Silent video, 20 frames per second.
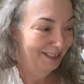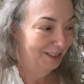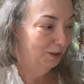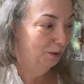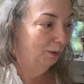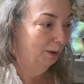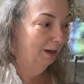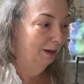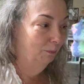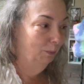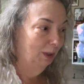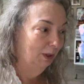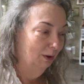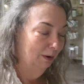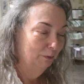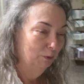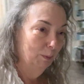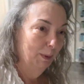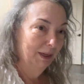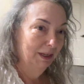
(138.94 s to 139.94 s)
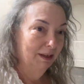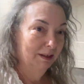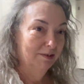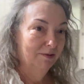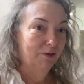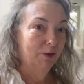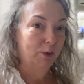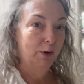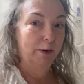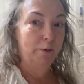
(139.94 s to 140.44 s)
so we don't have to buy
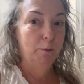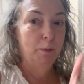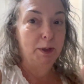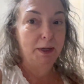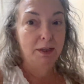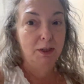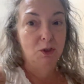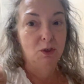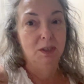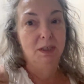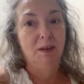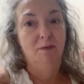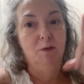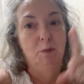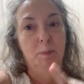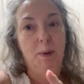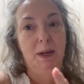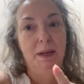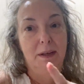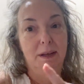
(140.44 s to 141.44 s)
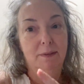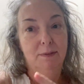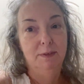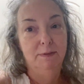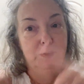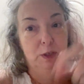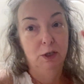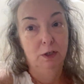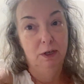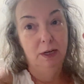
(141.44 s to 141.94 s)
gifts for everybody, you just have to buy gifts
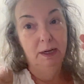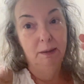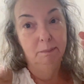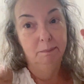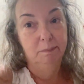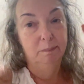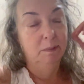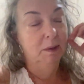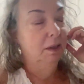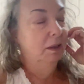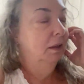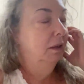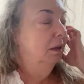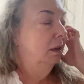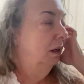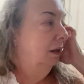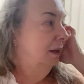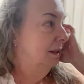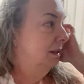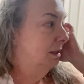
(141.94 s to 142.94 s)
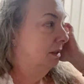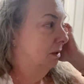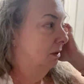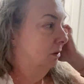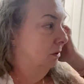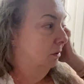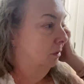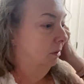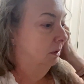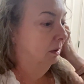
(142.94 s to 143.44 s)
for your name. And
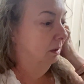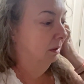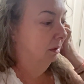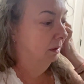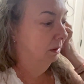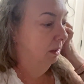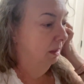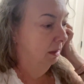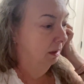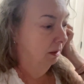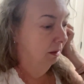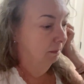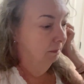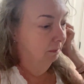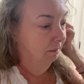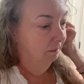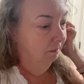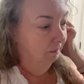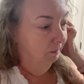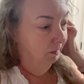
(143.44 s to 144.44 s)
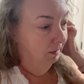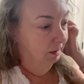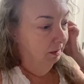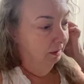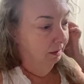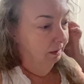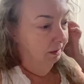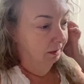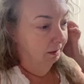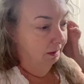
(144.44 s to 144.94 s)
so um,
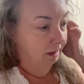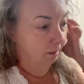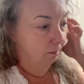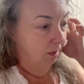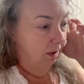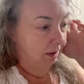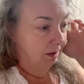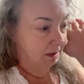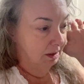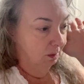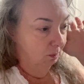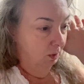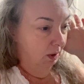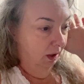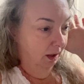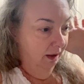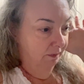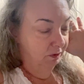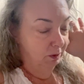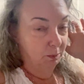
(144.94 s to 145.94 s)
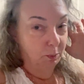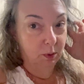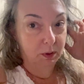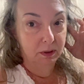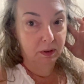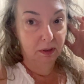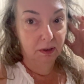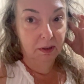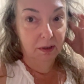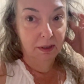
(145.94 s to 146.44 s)
that means that we all have to
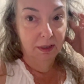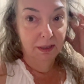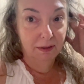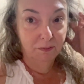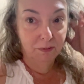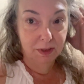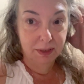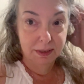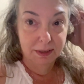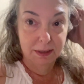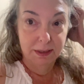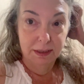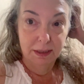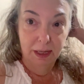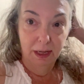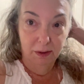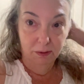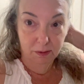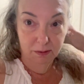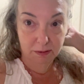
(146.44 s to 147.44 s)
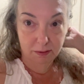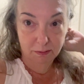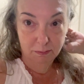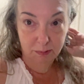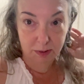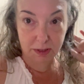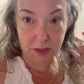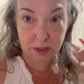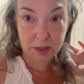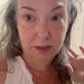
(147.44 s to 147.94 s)
put gift lists together,
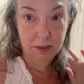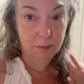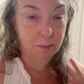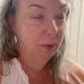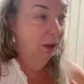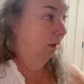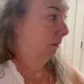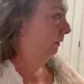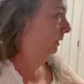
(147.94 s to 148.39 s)
which Bob